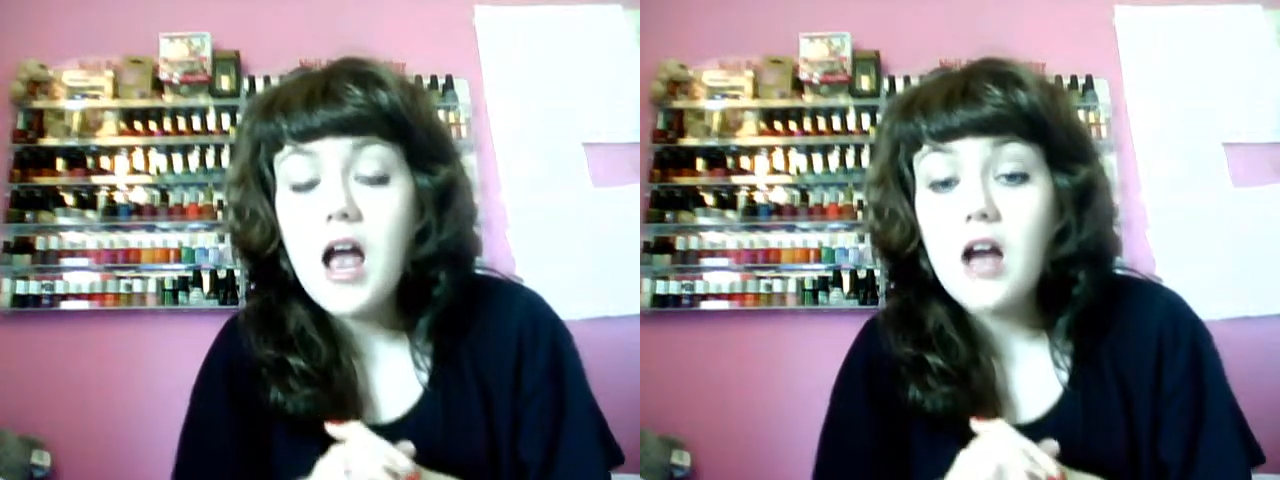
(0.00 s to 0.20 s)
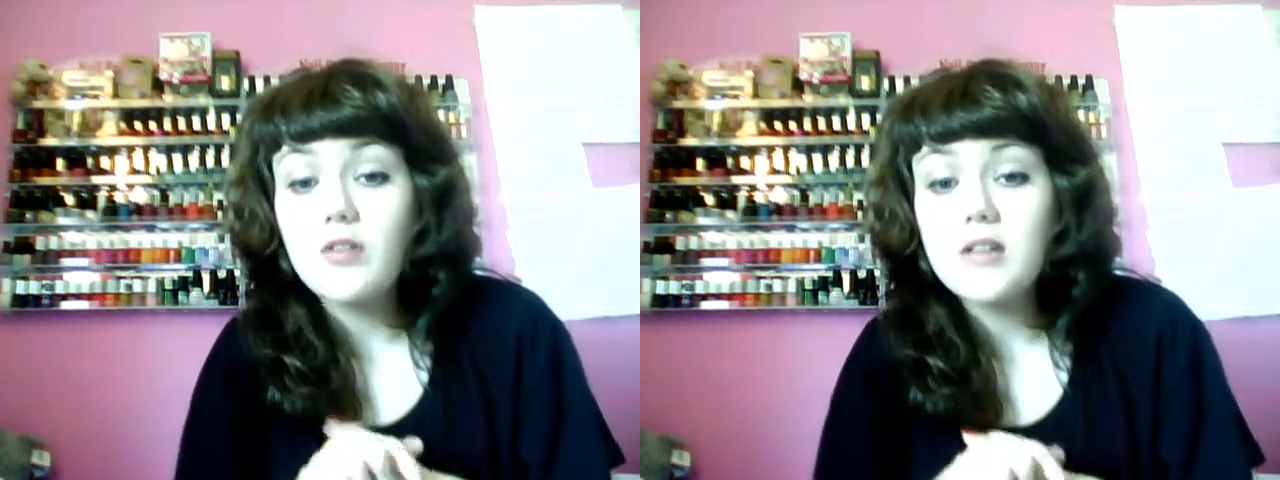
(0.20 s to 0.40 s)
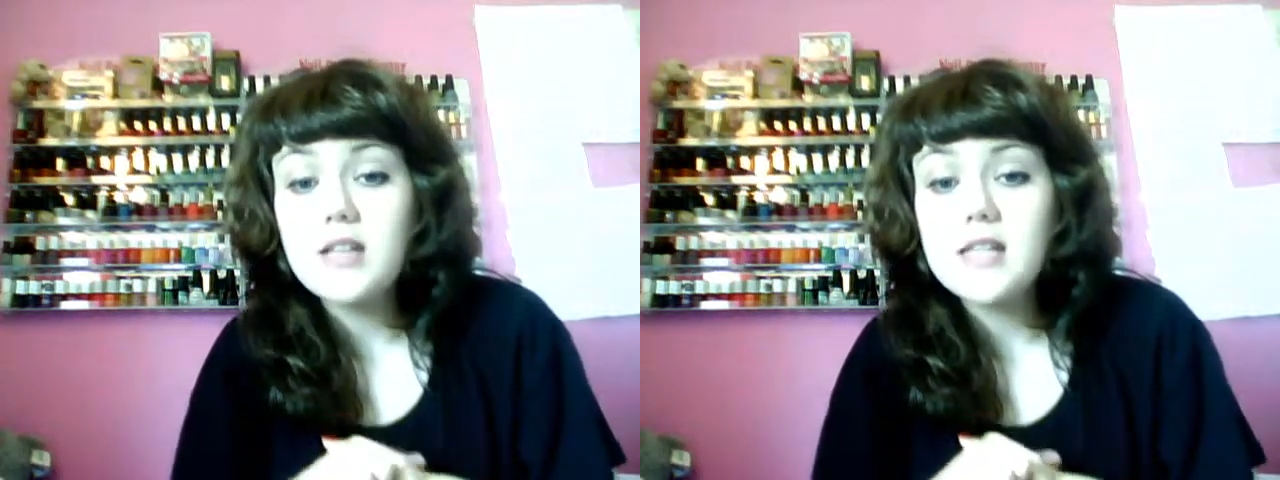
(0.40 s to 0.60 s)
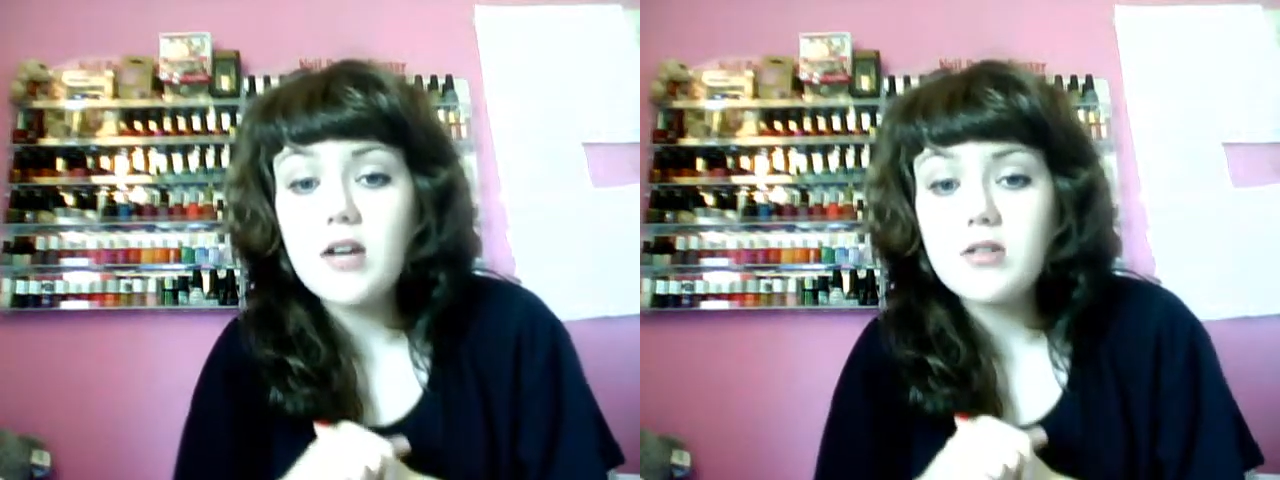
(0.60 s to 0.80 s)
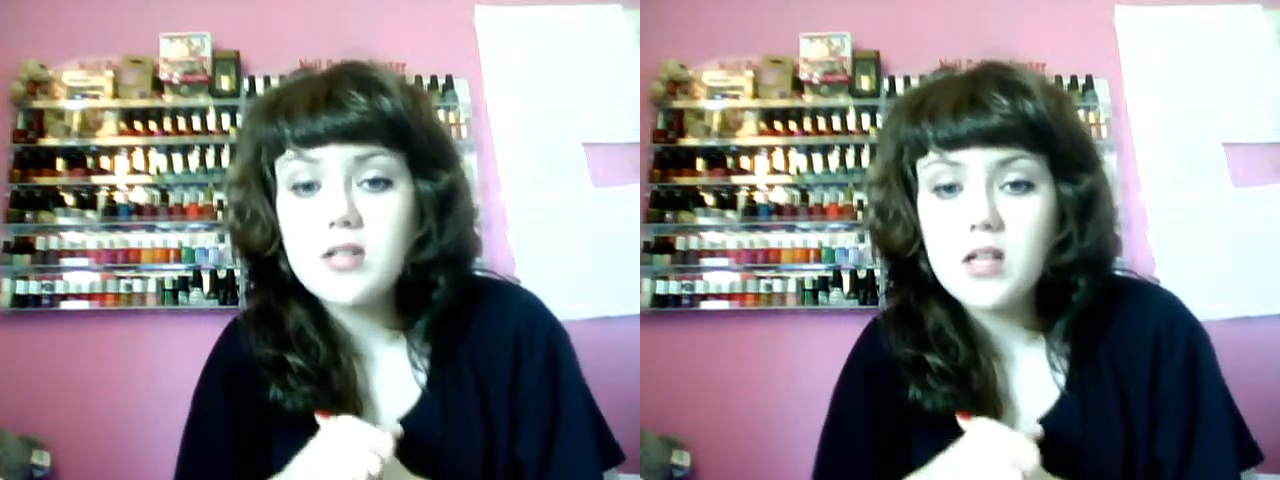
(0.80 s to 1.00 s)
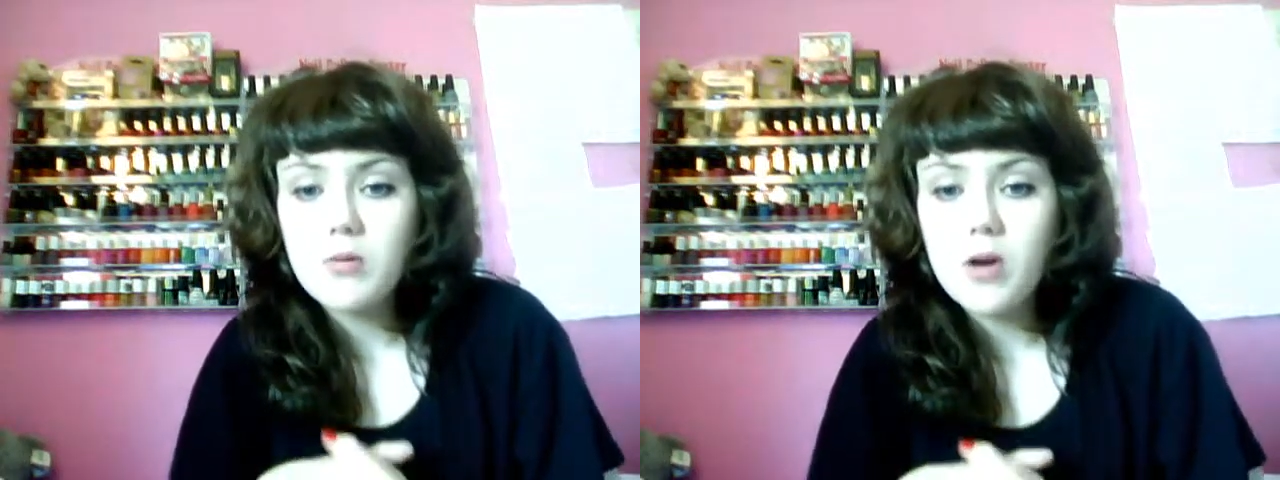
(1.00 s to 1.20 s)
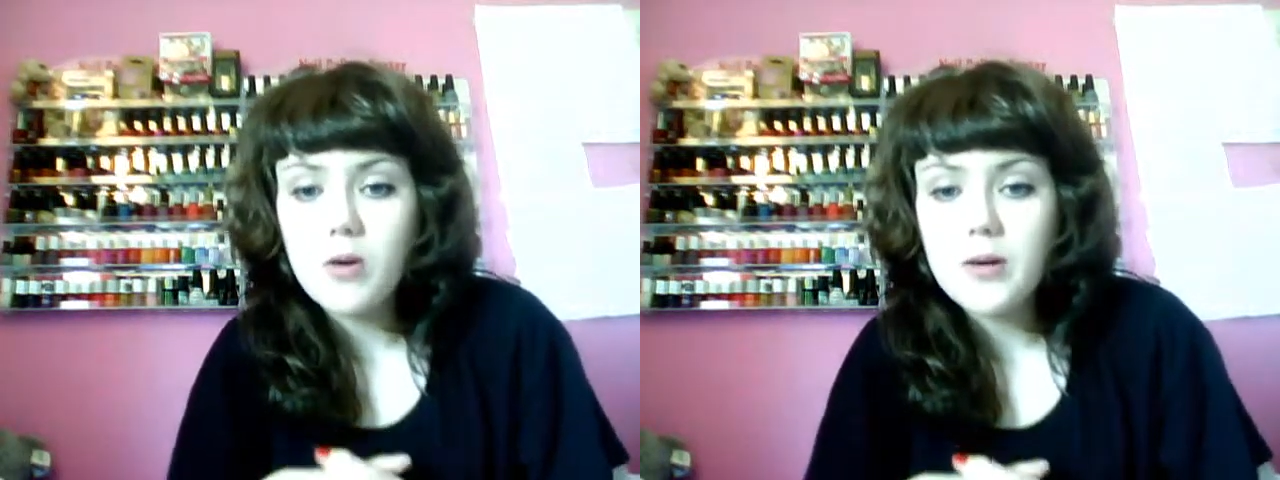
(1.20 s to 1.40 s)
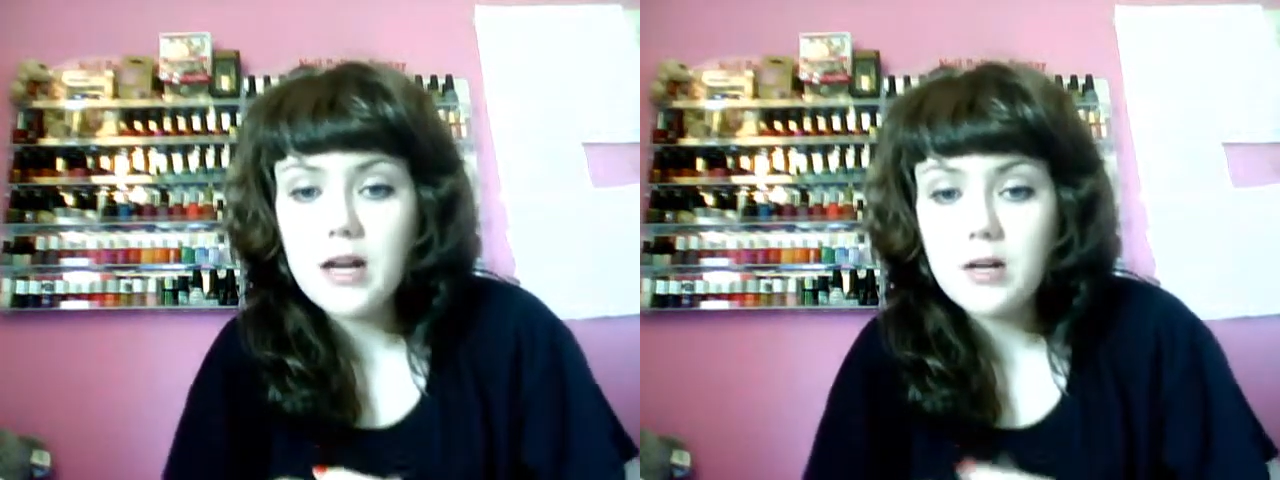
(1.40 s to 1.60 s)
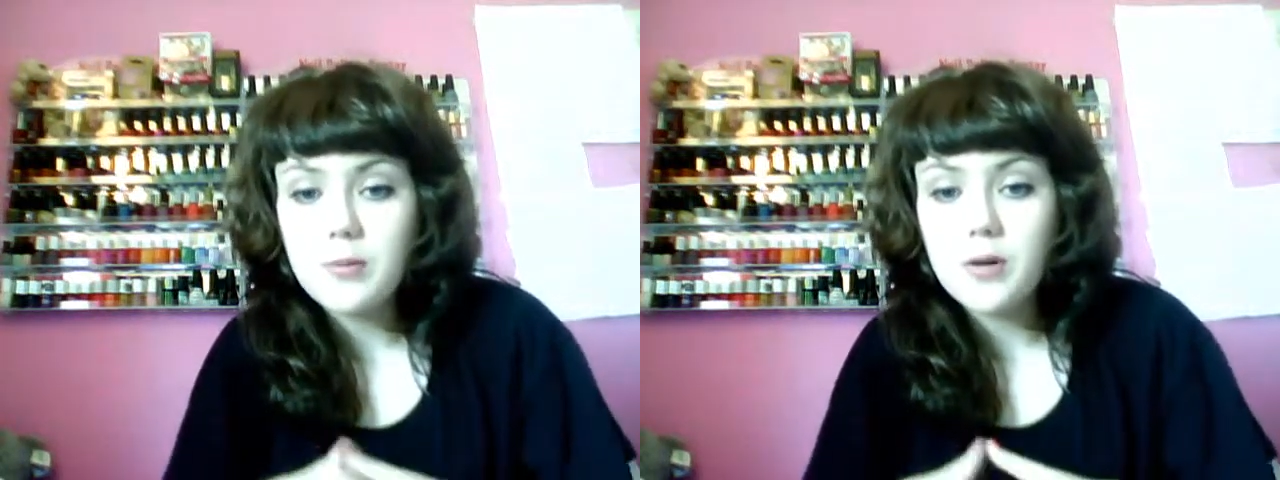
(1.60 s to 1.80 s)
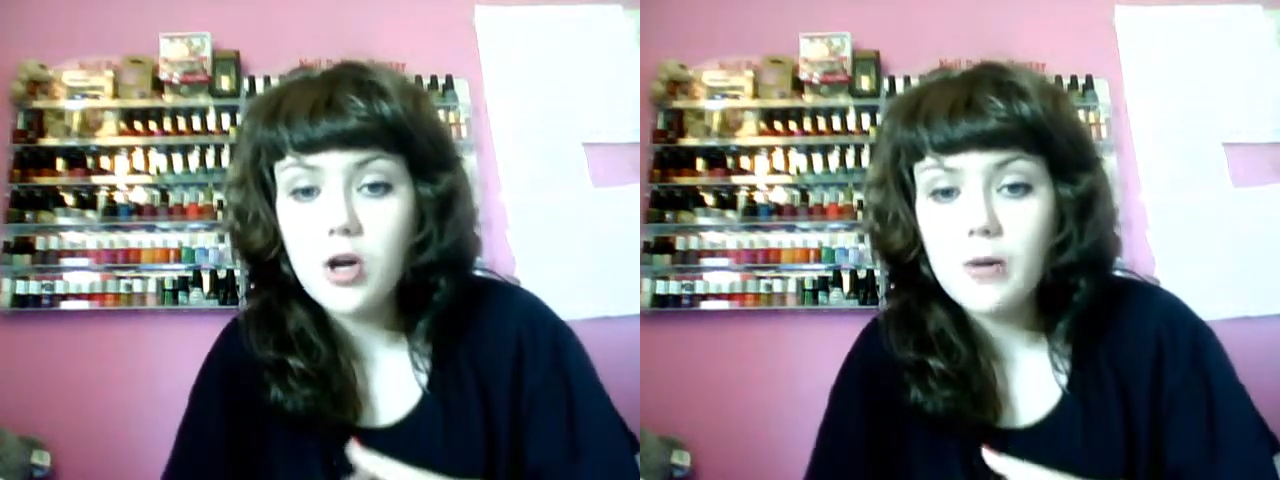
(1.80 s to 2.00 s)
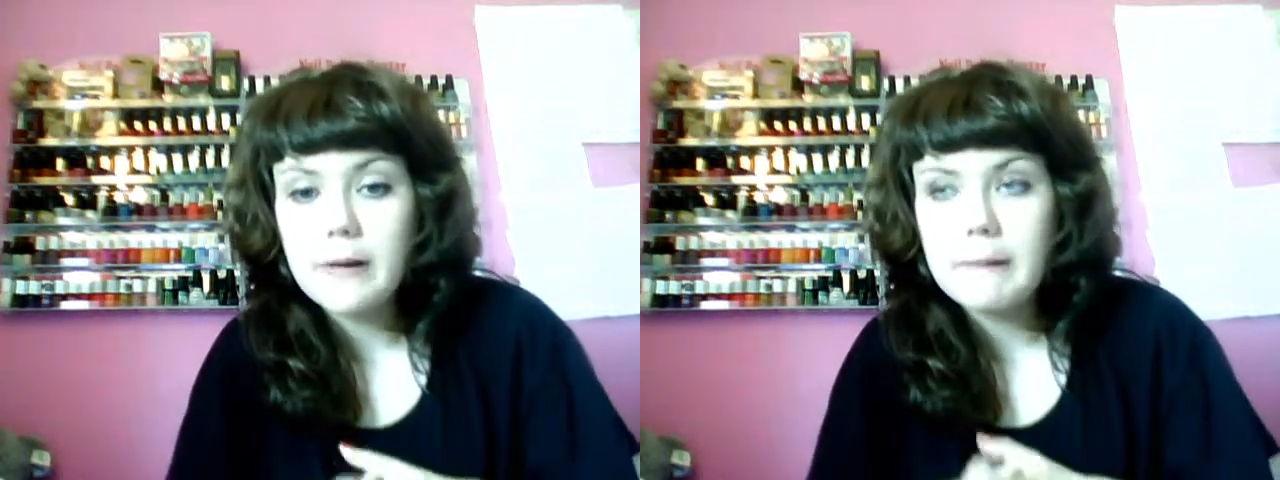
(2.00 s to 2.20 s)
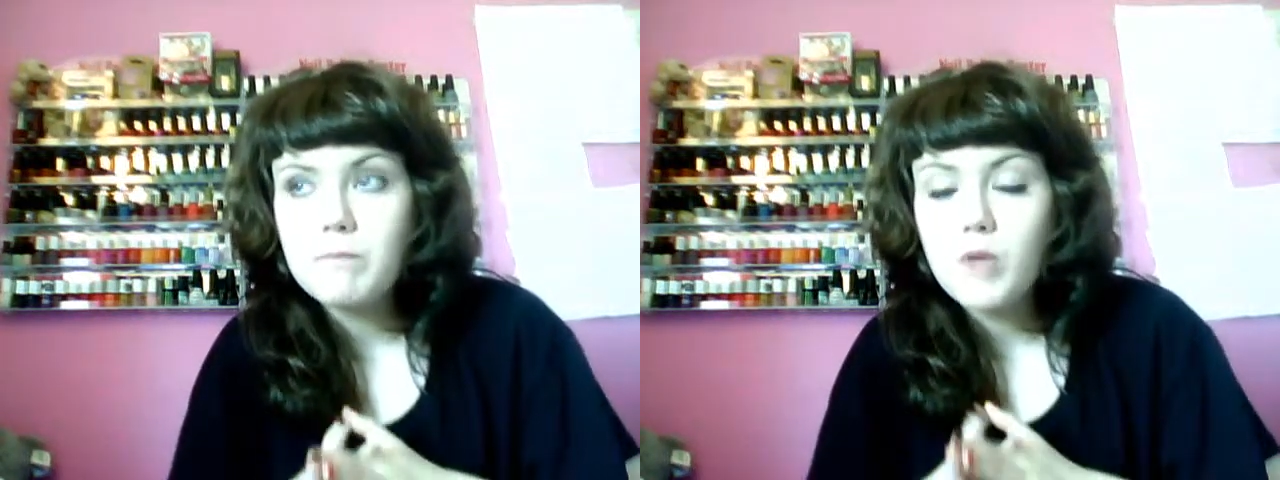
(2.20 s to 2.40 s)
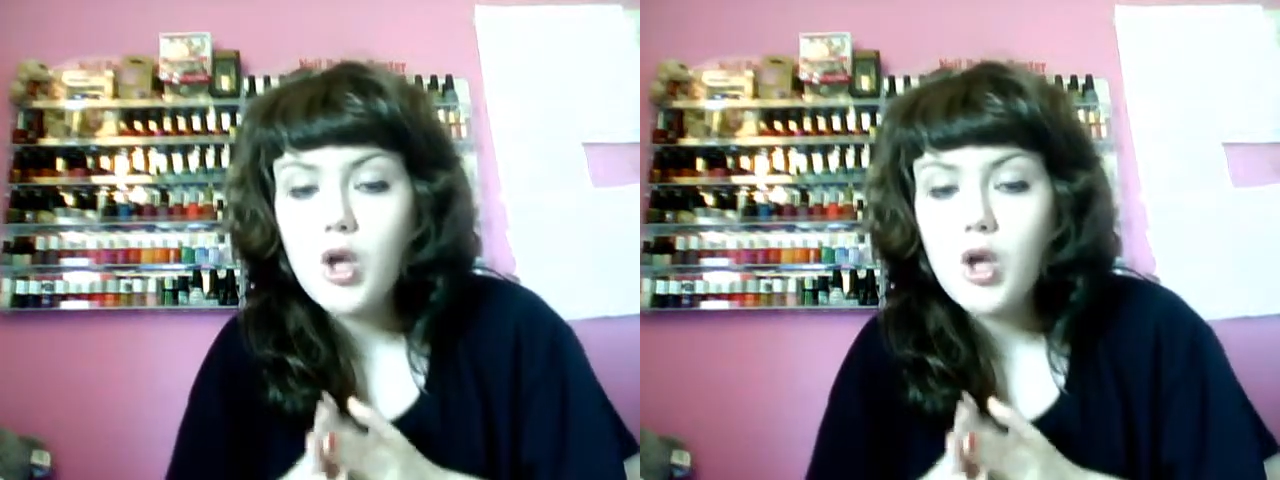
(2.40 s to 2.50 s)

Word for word: and I think the sale's still up going, up and going.